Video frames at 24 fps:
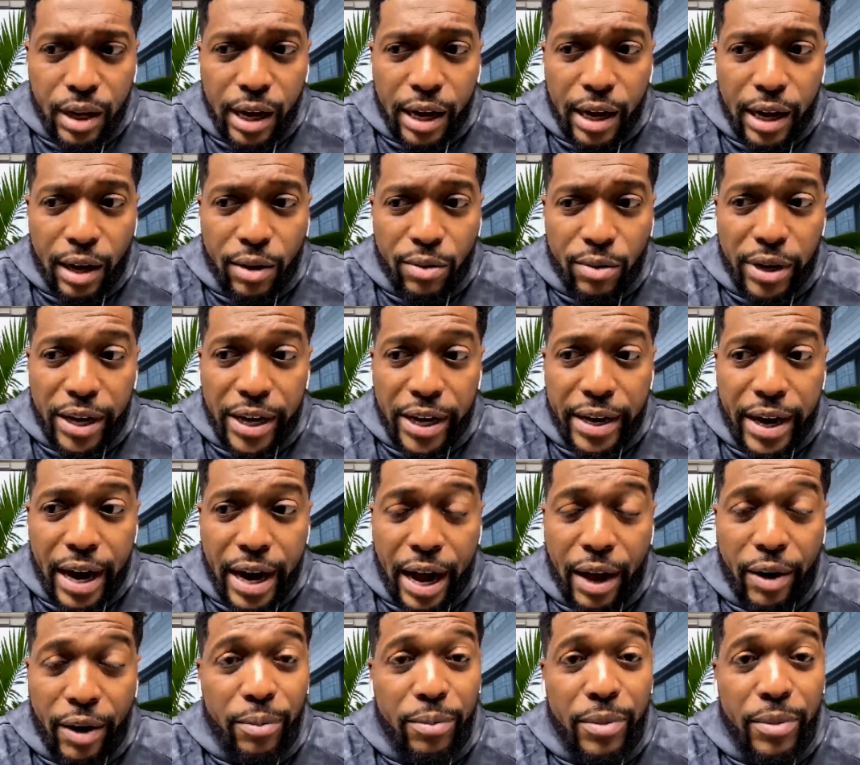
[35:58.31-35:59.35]
Uh, I ran
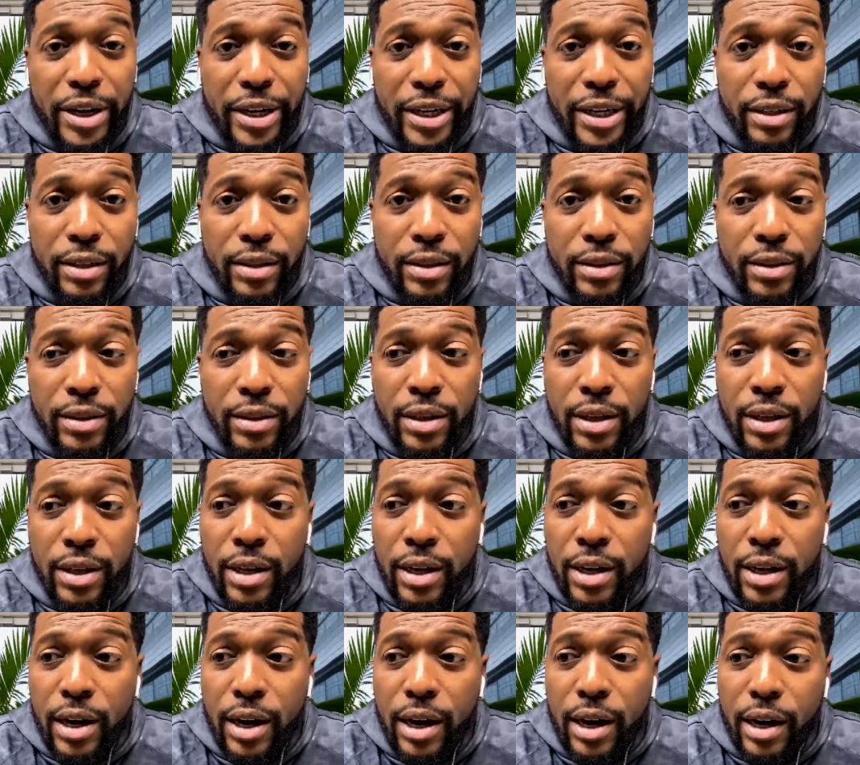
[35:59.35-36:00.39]
out of money.
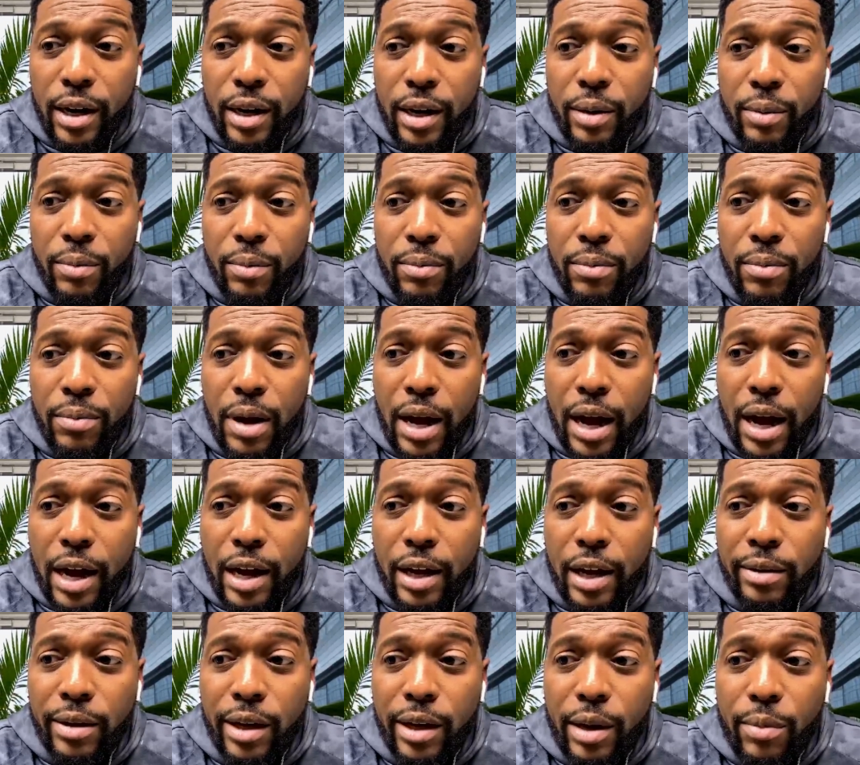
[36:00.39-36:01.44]
Mm. Um,
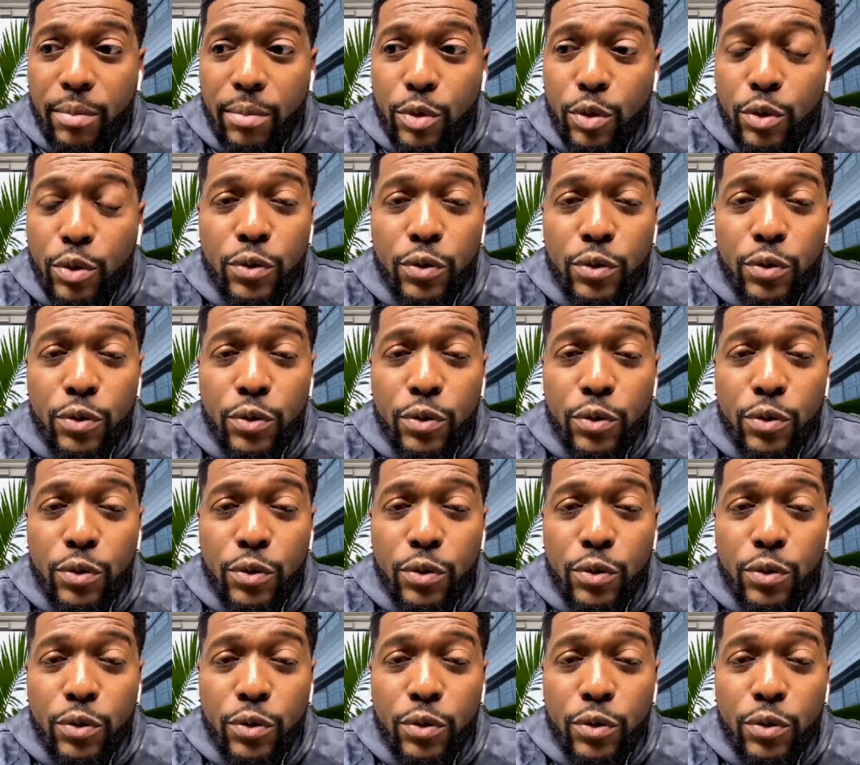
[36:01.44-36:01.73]
I, I